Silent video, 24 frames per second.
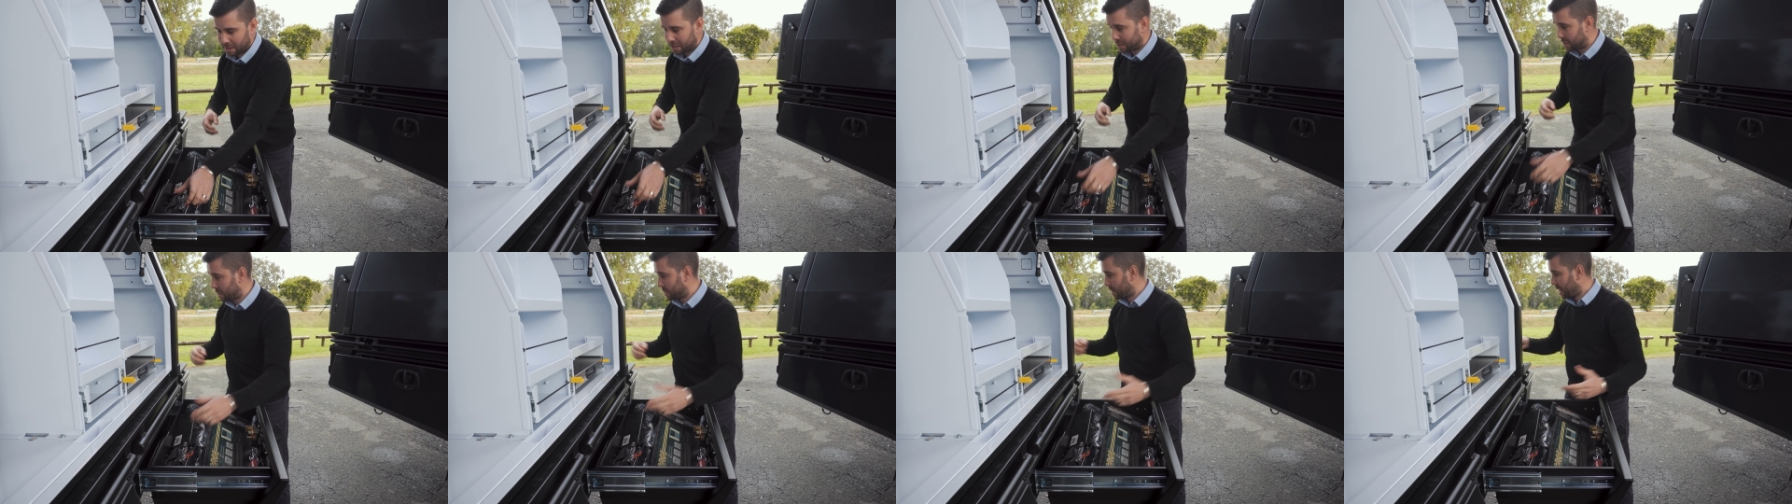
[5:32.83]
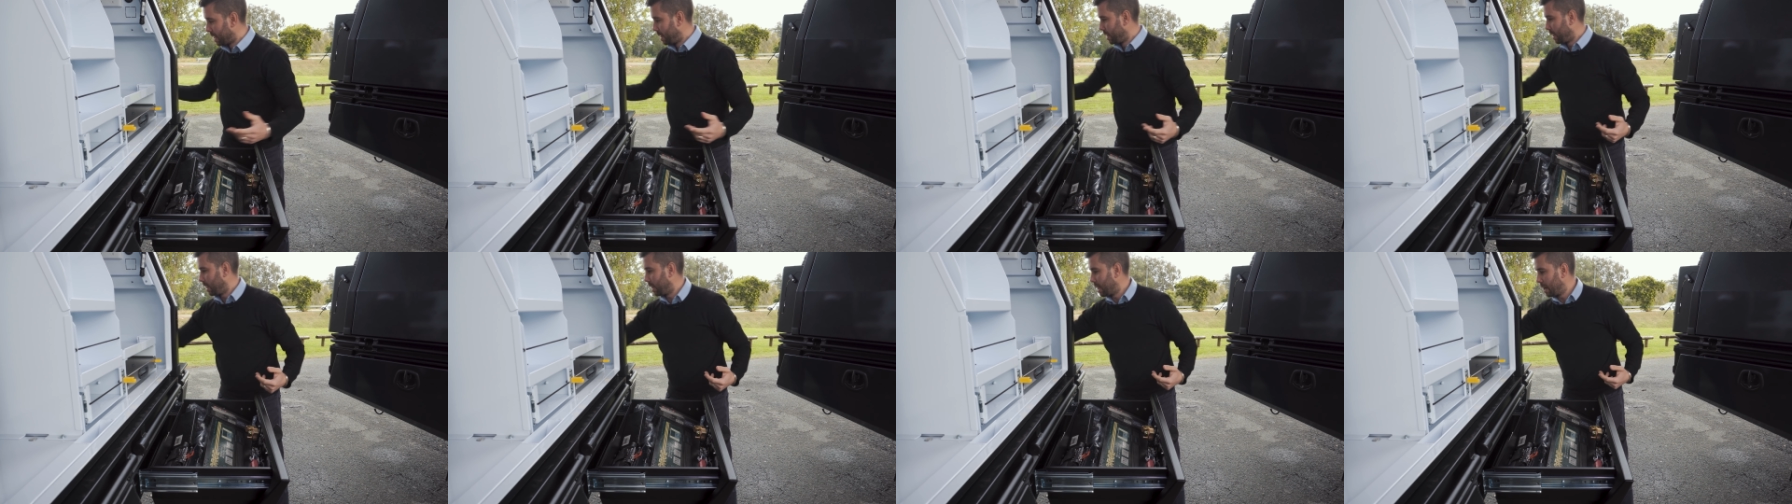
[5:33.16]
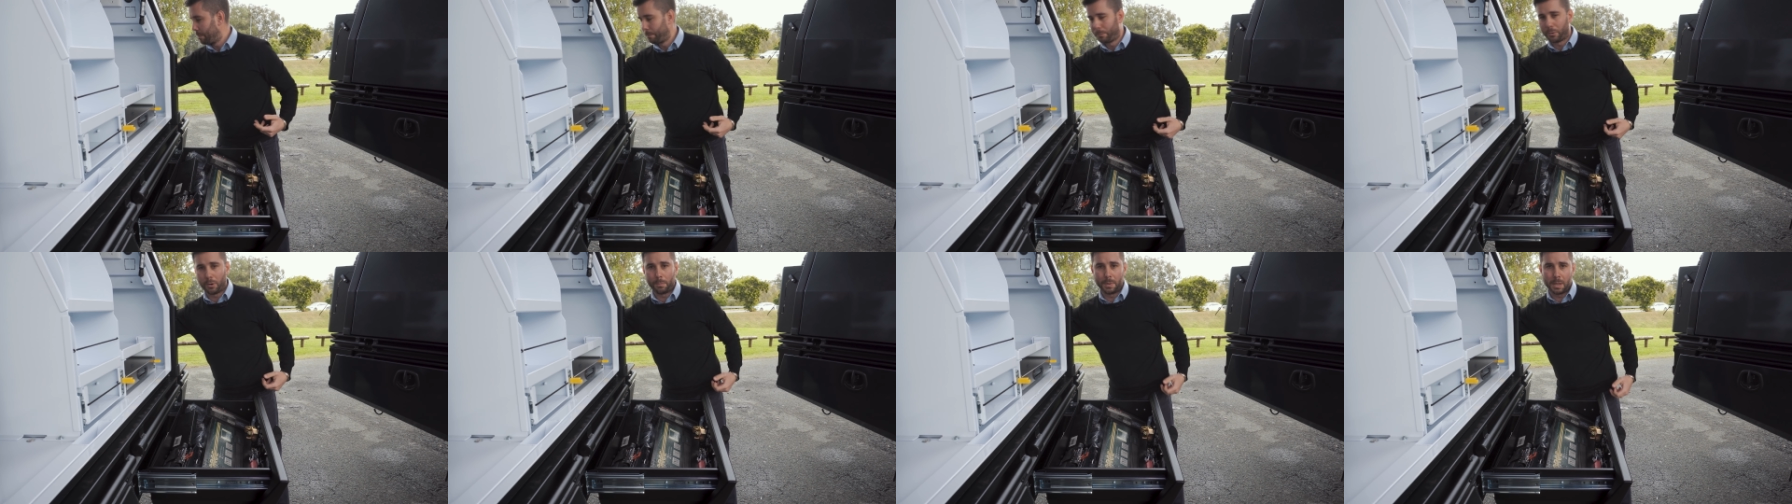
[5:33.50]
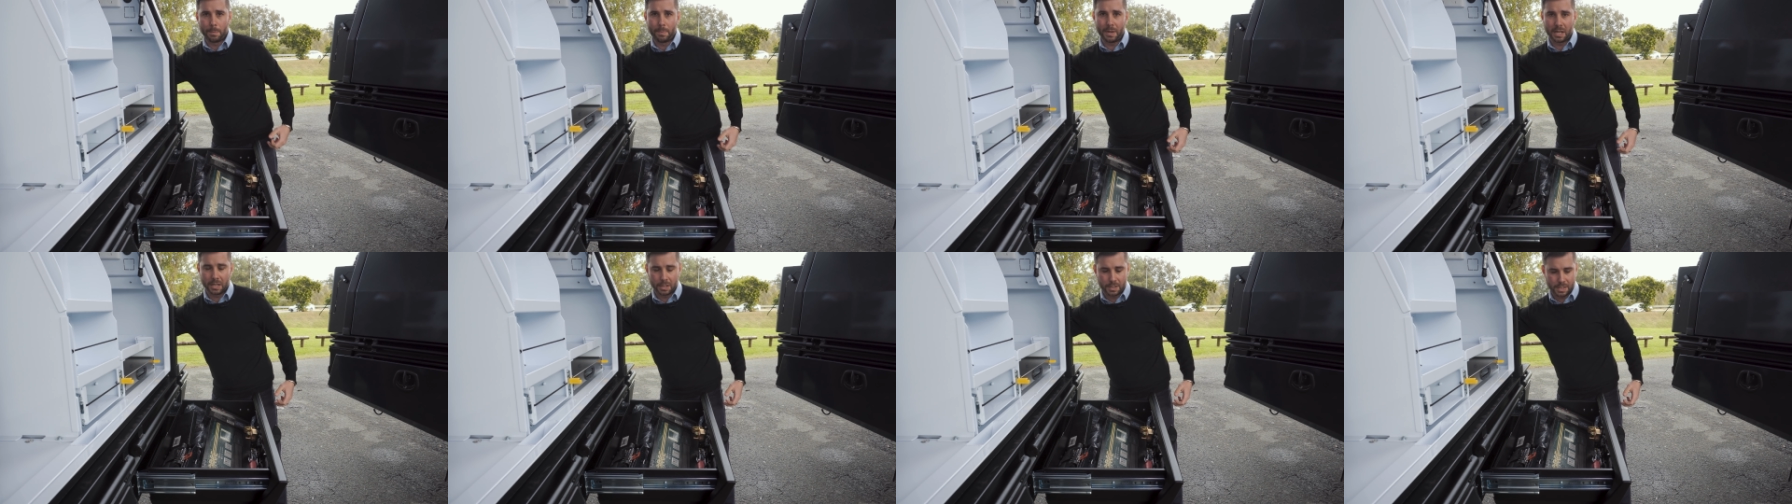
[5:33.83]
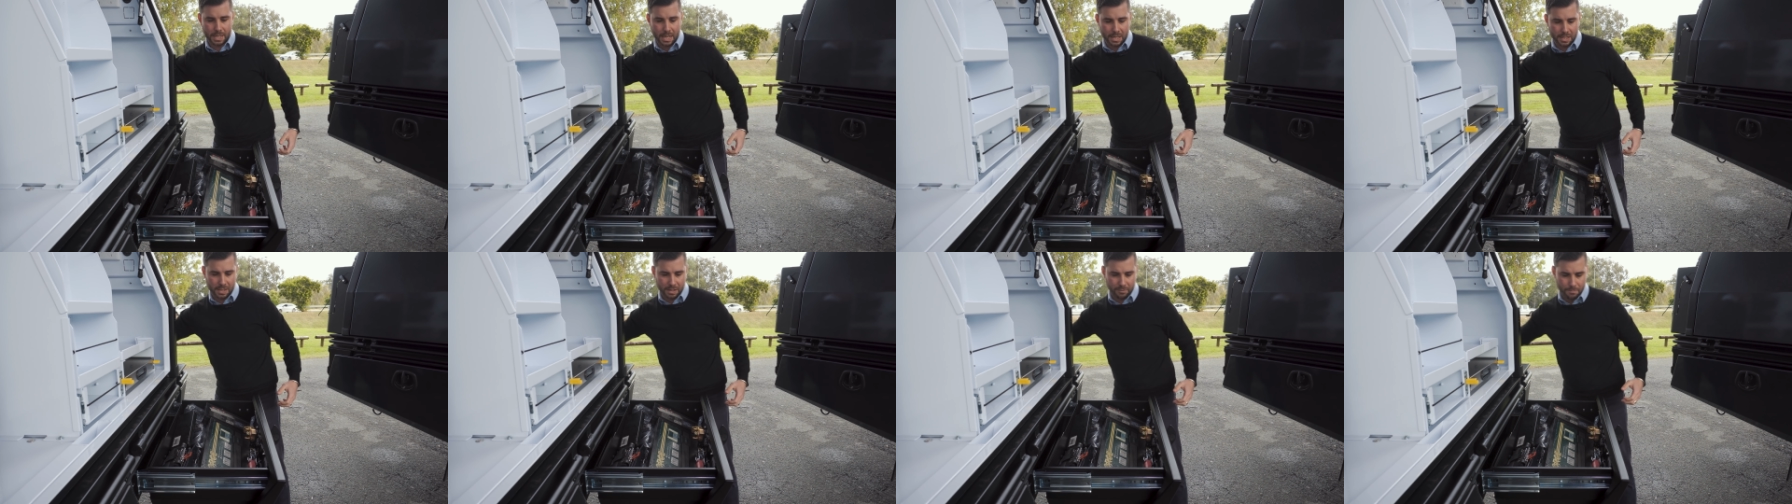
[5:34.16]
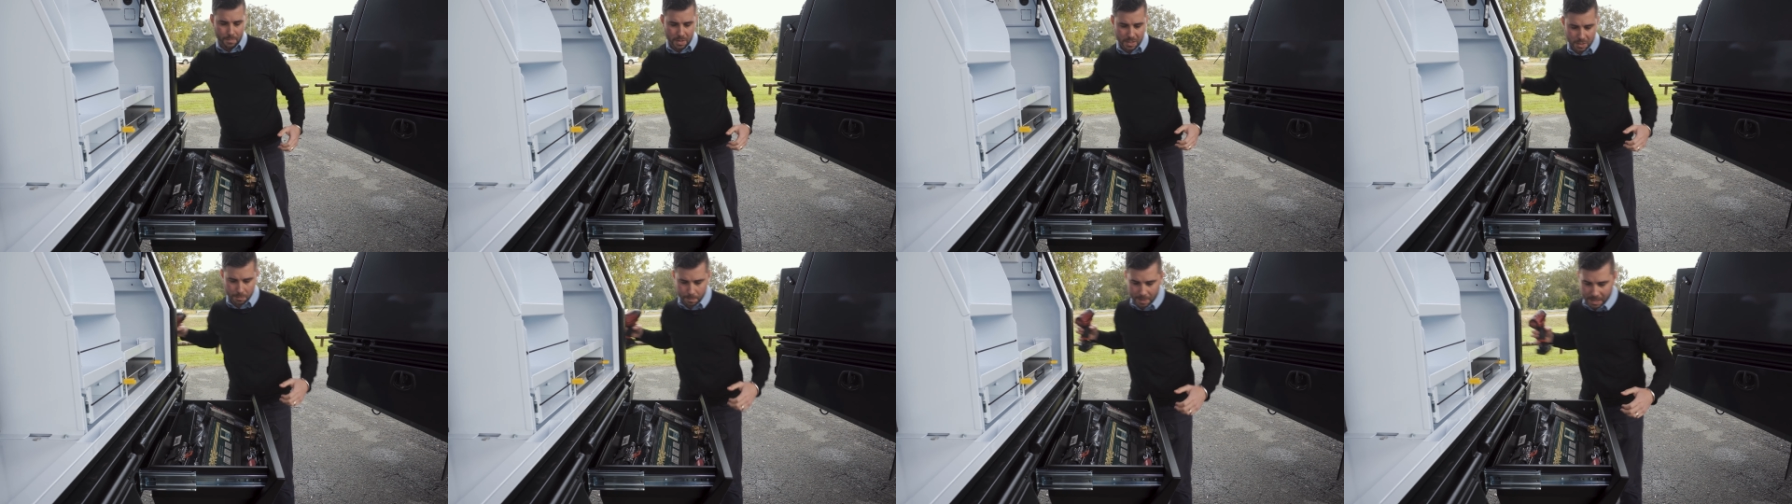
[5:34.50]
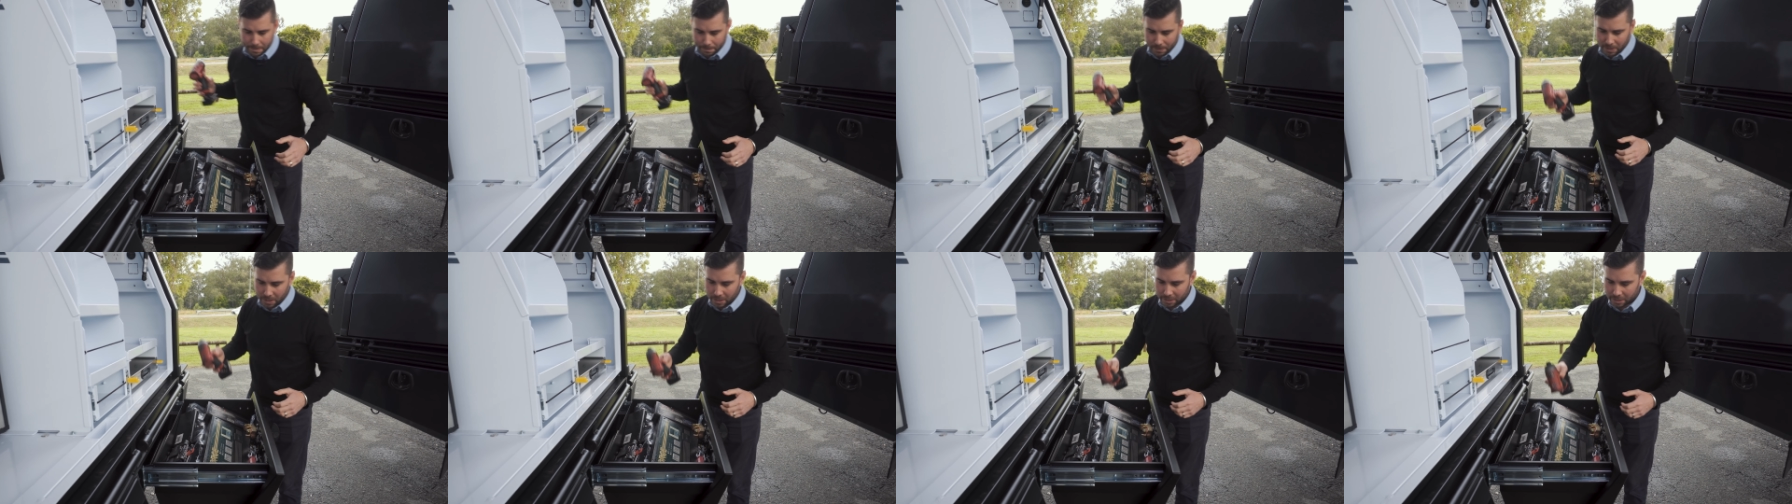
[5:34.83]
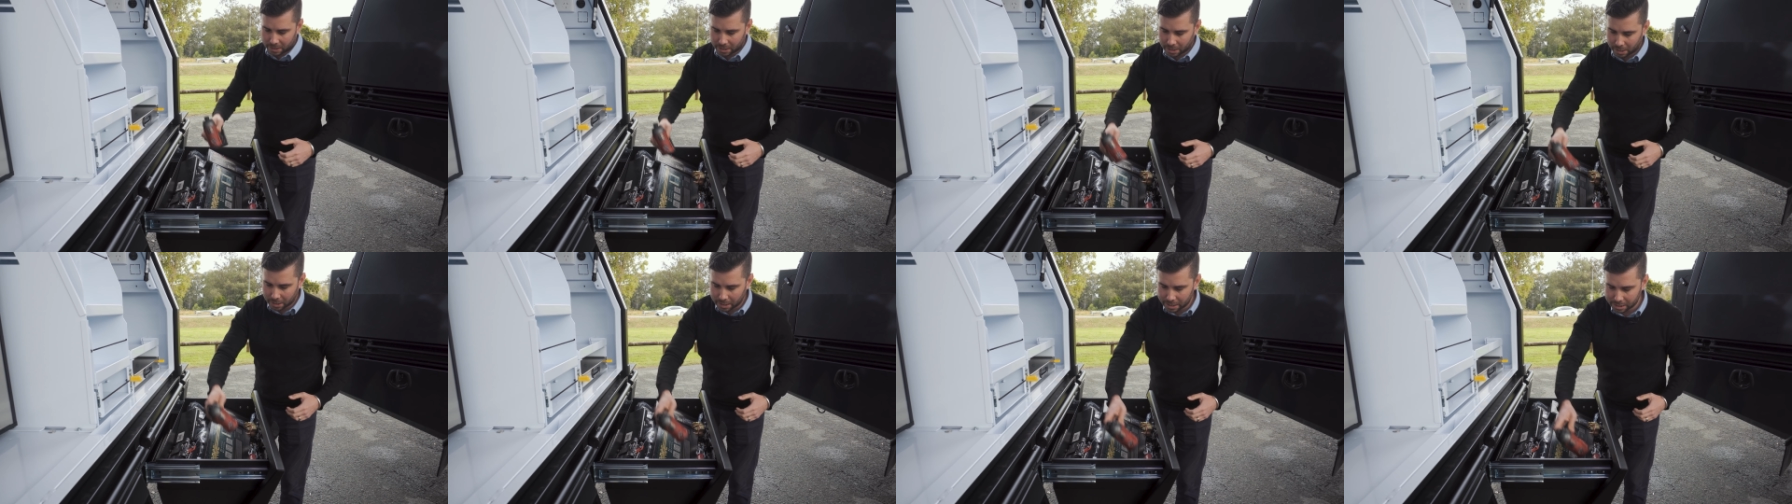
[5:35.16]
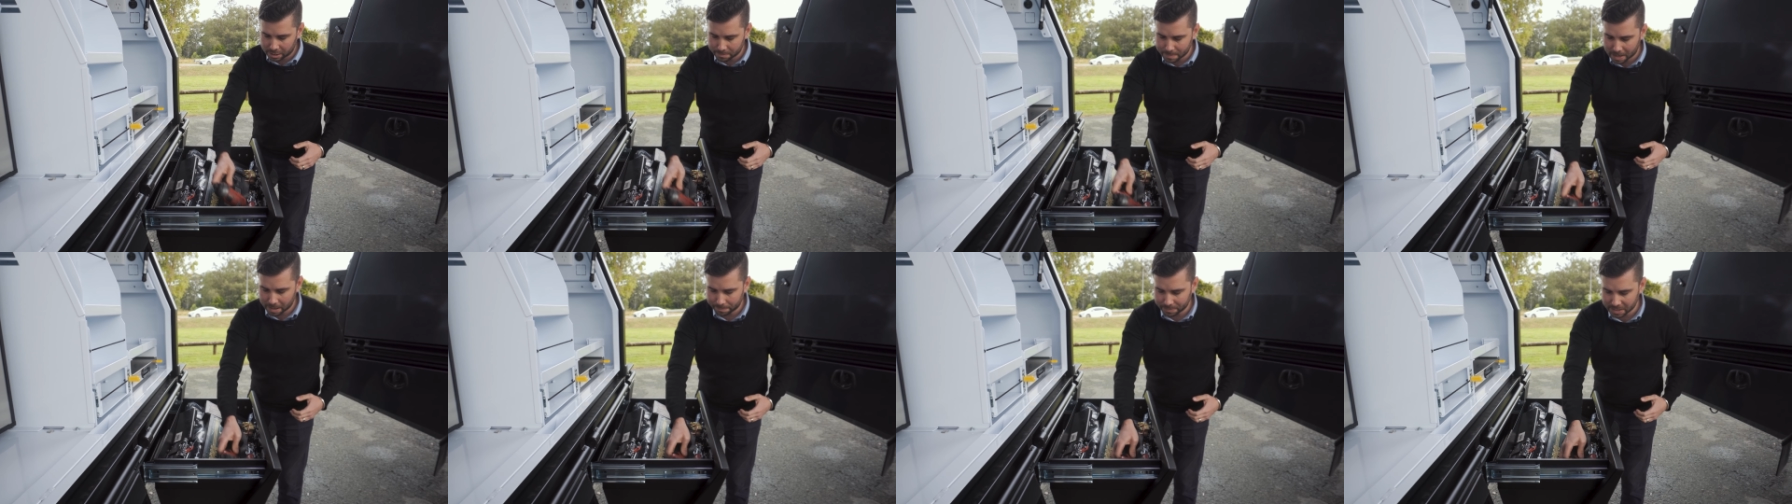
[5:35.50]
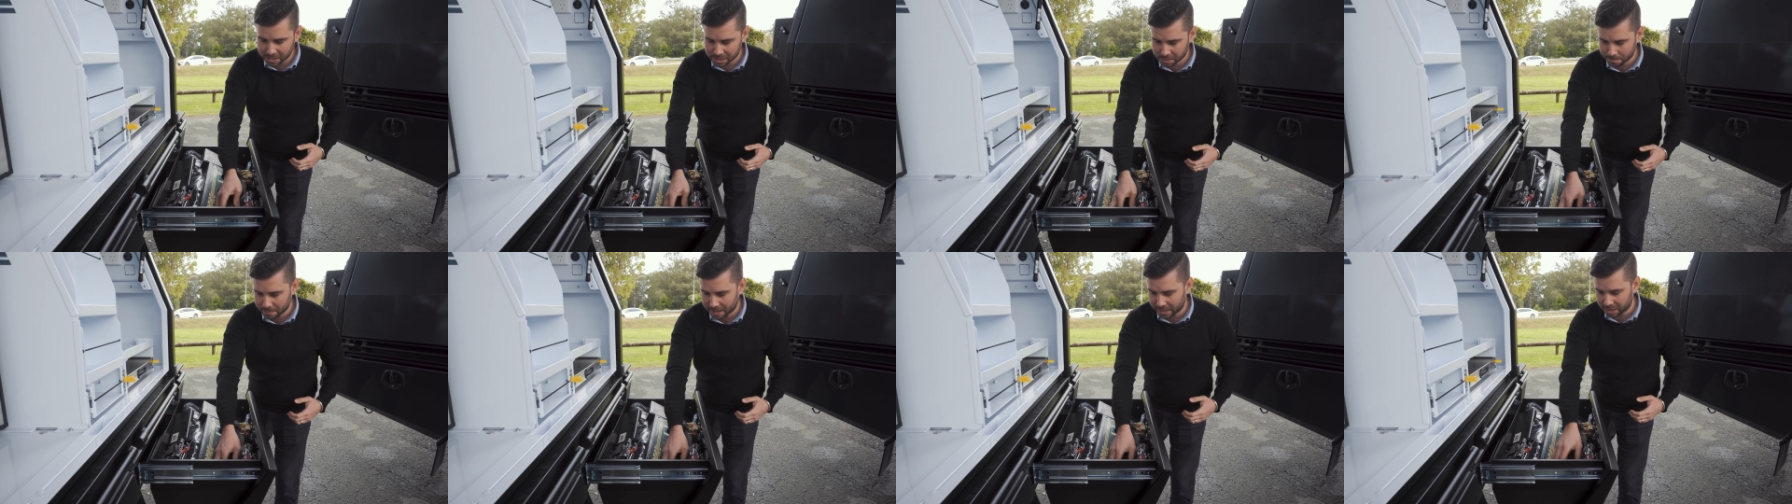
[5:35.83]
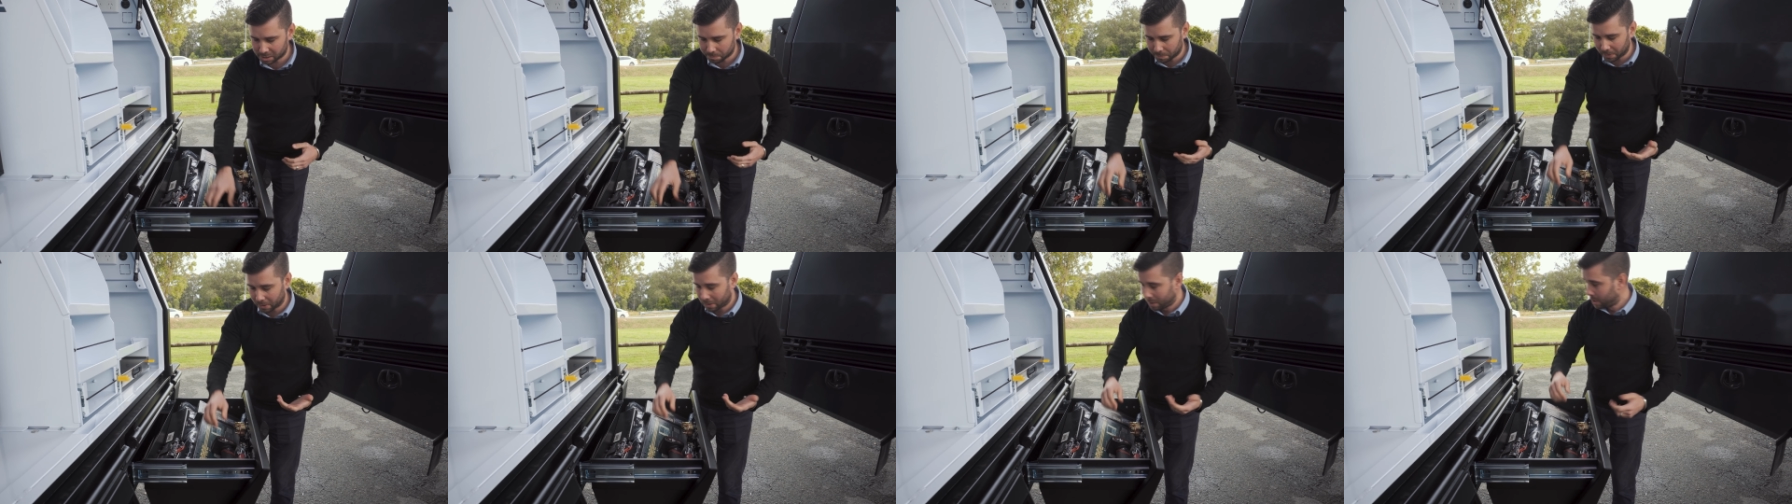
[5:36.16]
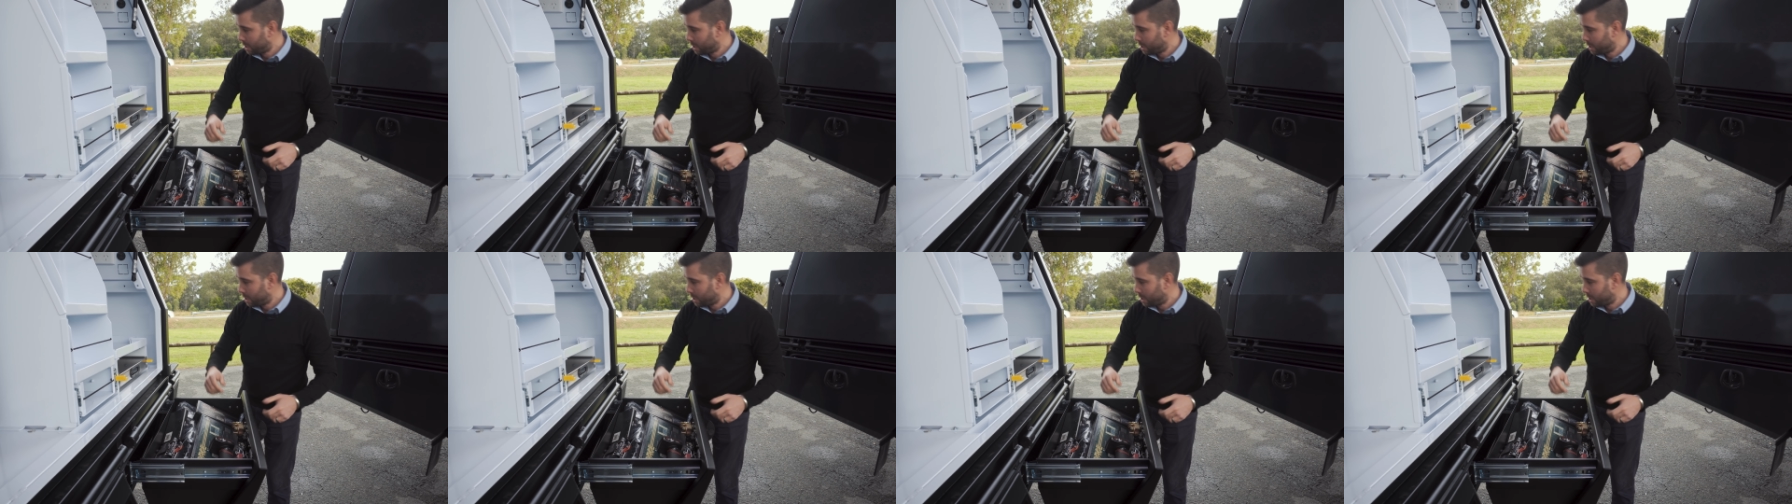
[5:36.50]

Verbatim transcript: This is, you know, probably a bit excessive. Most people aren't going to load them up this much, but